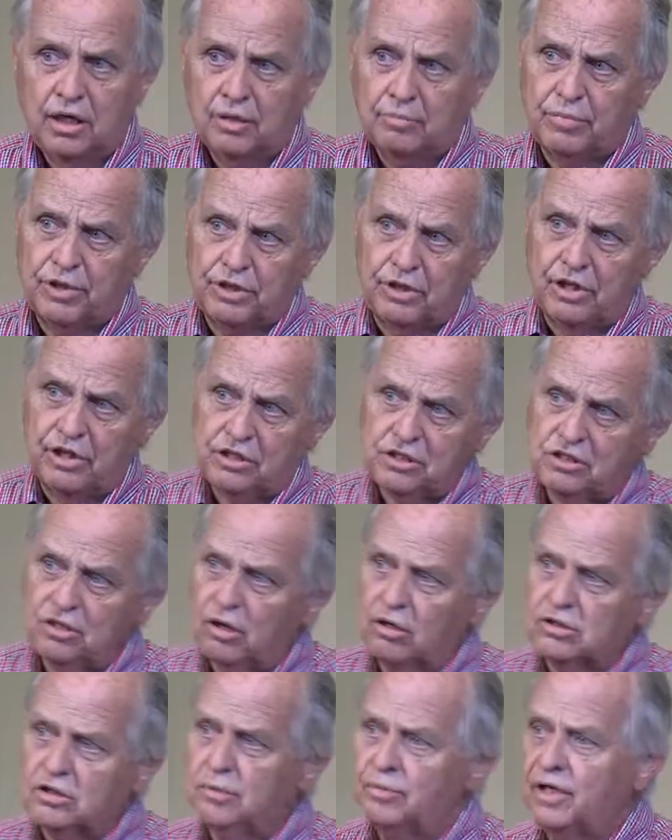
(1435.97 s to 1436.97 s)
But the issue
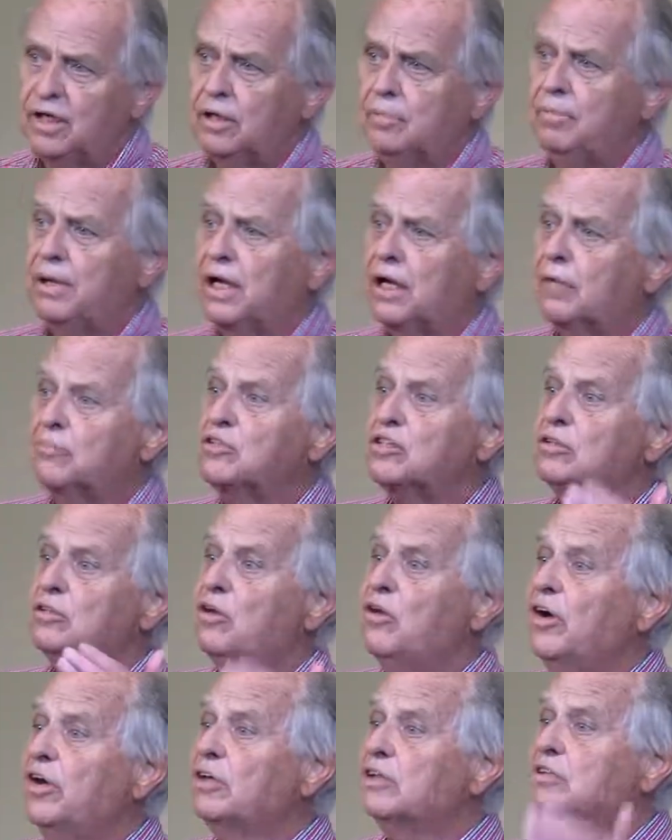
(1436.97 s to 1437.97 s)
ultimately becomes
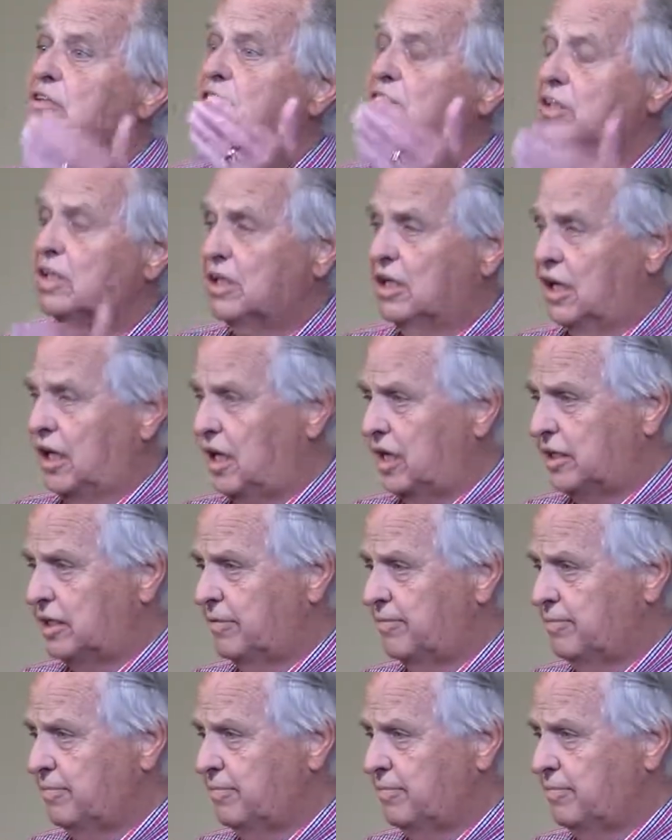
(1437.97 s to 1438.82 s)
loyalty to God.